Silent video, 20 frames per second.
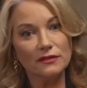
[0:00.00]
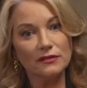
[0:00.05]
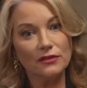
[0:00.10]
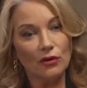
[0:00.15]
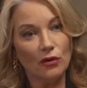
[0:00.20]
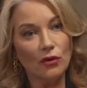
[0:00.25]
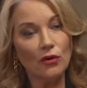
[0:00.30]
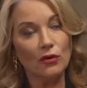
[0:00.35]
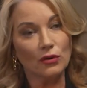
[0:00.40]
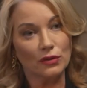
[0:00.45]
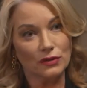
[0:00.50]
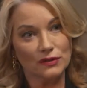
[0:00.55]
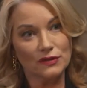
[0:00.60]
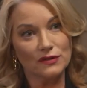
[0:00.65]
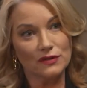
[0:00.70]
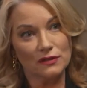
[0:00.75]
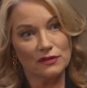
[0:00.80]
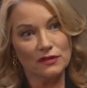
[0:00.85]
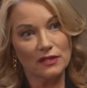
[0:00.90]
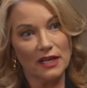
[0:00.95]
the
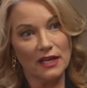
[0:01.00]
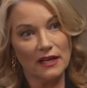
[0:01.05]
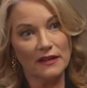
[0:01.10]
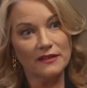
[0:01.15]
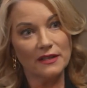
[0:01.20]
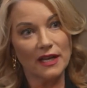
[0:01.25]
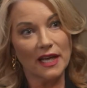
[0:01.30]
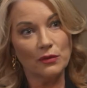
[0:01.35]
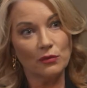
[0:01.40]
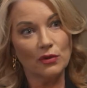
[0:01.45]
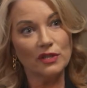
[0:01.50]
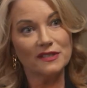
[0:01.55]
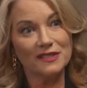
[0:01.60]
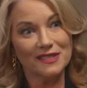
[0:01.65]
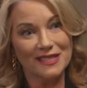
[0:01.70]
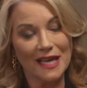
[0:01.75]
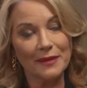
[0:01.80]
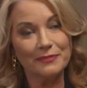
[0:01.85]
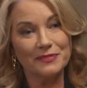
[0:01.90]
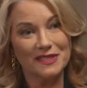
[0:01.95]
Hawks and what
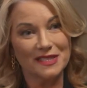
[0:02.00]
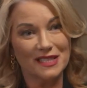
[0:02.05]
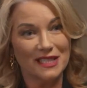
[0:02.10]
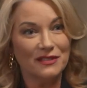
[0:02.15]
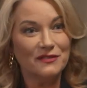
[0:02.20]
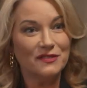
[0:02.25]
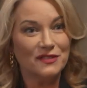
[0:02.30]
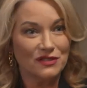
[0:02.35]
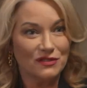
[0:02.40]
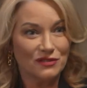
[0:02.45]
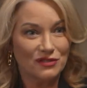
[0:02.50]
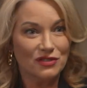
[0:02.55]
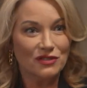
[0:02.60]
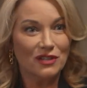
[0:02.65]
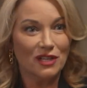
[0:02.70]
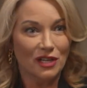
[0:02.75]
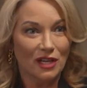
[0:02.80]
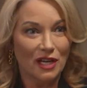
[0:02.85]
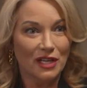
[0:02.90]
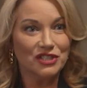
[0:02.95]
SAPS gives you
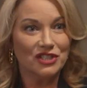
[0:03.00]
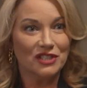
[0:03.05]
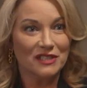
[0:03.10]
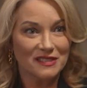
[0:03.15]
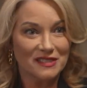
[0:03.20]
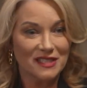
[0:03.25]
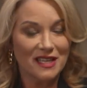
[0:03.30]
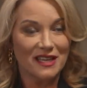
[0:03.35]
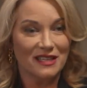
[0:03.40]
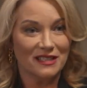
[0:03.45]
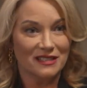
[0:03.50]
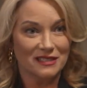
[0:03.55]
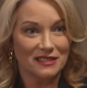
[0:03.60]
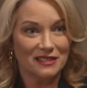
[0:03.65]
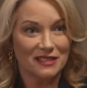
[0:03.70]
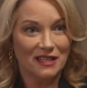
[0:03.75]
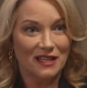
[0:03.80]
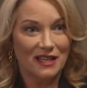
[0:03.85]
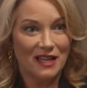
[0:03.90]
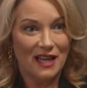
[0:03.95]
to a large
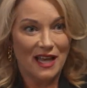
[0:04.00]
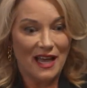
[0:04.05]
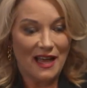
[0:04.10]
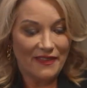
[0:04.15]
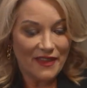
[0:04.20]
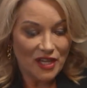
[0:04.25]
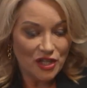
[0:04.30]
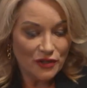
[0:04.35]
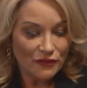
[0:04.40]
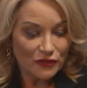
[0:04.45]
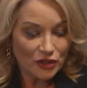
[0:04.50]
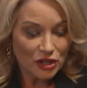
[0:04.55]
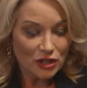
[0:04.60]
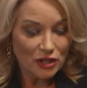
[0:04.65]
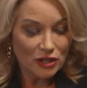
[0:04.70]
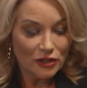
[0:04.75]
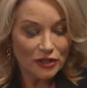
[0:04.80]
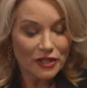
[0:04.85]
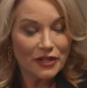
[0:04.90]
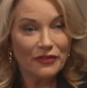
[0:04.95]
extent. And then you've got to
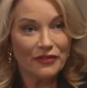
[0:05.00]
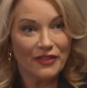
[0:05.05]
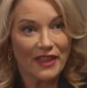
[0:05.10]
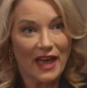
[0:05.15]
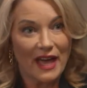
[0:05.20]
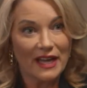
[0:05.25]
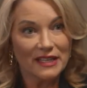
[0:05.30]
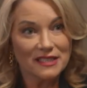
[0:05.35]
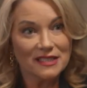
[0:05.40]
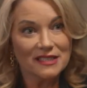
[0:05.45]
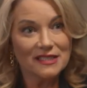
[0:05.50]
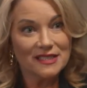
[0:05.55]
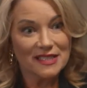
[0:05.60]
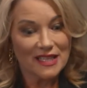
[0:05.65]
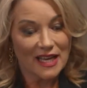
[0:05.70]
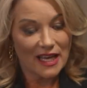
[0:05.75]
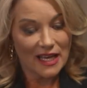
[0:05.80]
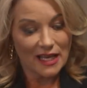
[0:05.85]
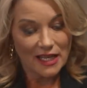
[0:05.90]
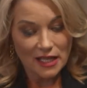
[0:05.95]
look at that and
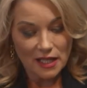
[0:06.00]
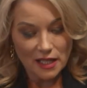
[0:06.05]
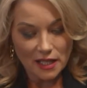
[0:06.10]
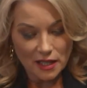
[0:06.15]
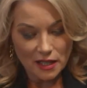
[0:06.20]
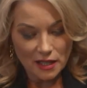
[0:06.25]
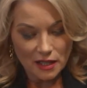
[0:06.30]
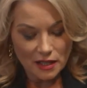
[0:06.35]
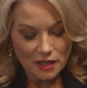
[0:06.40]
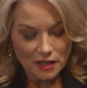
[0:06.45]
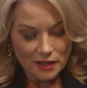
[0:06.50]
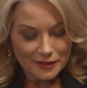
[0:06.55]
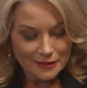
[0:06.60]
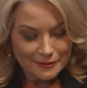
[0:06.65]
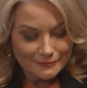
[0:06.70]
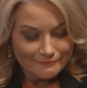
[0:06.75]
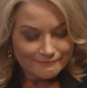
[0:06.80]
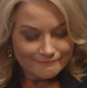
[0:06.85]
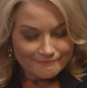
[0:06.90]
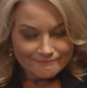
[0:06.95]
say,
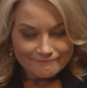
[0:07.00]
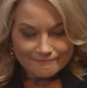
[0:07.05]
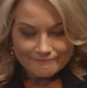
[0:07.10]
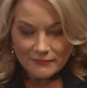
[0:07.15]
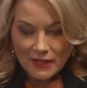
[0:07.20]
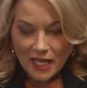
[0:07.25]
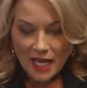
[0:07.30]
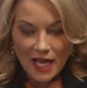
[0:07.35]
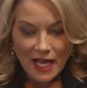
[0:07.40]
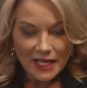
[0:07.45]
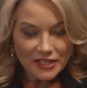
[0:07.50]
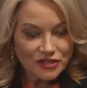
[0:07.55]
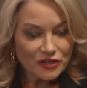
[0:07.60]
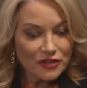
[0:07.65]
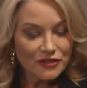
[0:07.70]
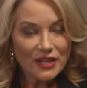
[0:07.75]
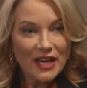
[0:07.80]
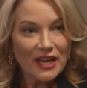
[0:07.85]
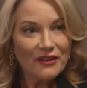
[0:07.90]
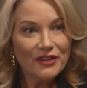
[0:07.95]
I
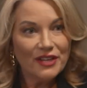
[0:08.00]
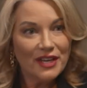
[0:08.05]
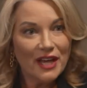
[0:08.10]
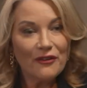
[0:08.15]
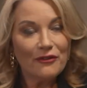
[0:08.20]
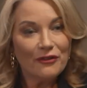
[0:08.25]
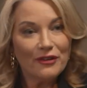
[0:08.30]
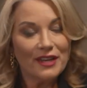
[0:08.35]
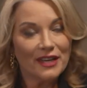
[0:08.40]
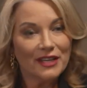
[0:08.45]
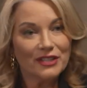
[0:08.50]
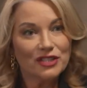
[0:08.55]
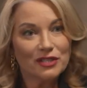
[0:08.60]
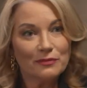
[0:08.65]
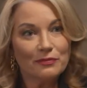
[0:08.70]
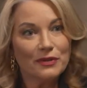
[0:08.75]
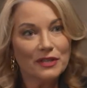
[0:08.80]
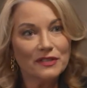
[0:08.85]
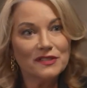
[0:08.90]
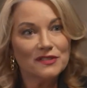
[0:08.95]
don't have enough here to
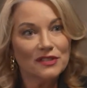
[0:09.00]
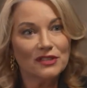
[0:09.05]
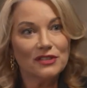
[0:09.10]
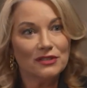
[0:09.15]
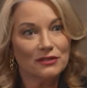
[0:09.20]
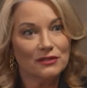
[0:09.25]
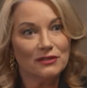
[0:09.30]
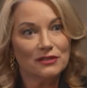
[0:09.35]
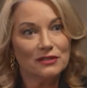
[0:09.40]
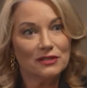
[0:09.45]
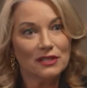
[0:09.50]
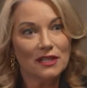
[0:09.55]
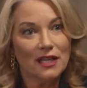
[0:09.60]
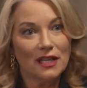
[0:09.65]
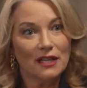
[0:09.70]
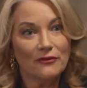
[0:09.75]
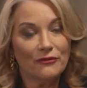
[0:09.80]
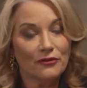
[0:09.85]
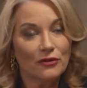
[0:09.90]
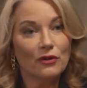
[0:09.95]
prosecute
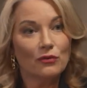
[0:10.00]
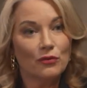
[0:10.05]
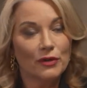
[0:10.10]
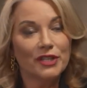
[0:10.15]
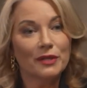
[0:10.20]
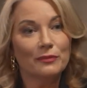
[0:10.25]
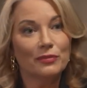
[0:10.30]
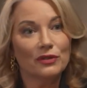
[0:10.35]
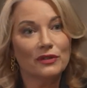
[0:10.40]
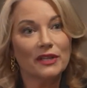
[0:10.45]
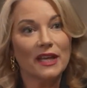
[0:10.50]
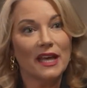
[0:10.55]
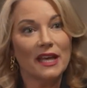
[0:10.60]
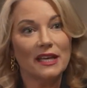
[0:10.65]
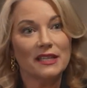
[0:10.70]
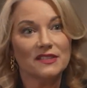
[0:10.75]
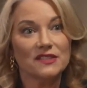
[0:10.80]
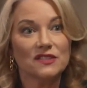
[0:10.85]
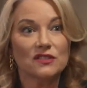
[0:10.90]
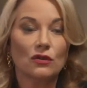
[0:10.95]
for a winnable
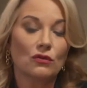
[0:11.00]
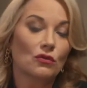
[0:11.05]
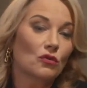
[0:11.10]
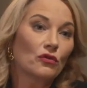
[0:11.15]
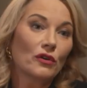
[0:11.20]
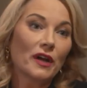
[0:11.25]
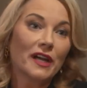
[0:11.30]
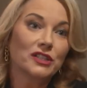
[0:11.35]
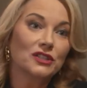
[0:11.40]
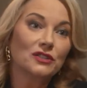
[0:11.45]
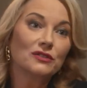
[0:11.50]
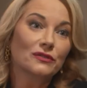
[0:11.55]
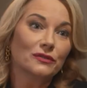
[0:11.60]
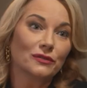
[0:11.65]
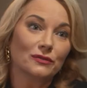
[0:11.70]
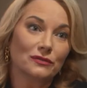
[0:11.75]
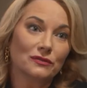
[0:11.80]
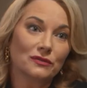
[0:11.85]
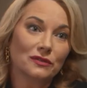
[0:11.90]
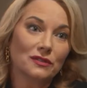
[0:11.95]
case, or I do.